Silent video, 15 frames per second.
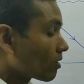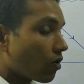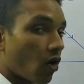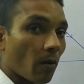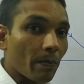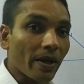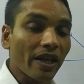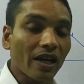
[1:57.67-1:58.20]

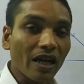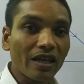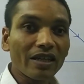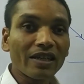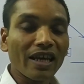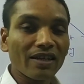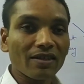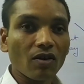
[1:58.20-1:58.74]
Optical
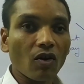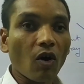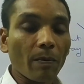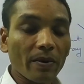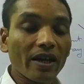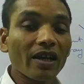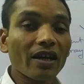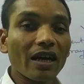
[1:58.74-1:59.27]

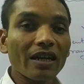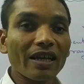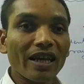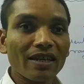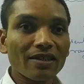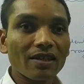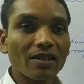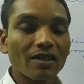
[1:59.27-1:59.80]

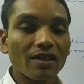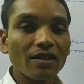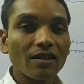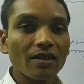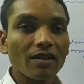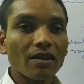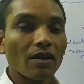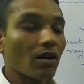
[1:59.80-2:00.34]
density
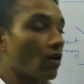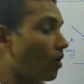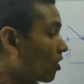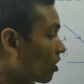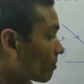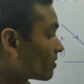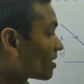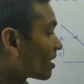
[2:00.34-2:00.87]

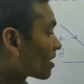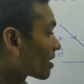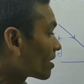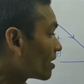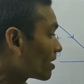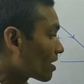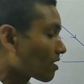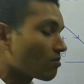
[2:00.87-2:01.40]
of the
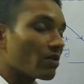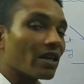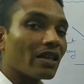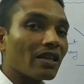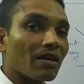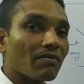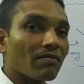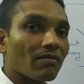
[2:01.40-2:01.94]
rarer
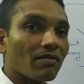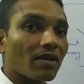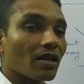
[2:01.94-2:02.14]
medium